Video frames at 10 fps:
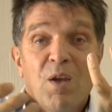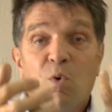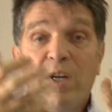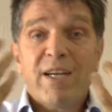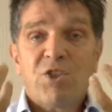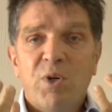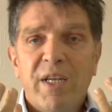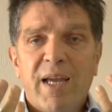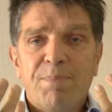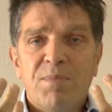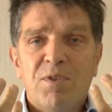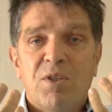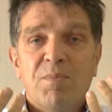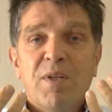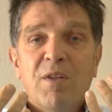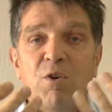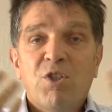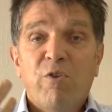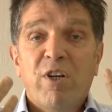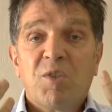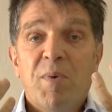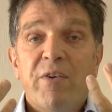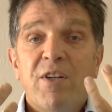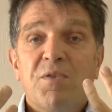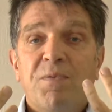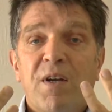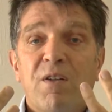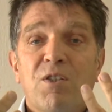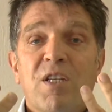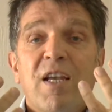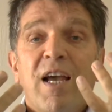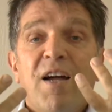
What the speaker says: what actually happens, those are your experience files,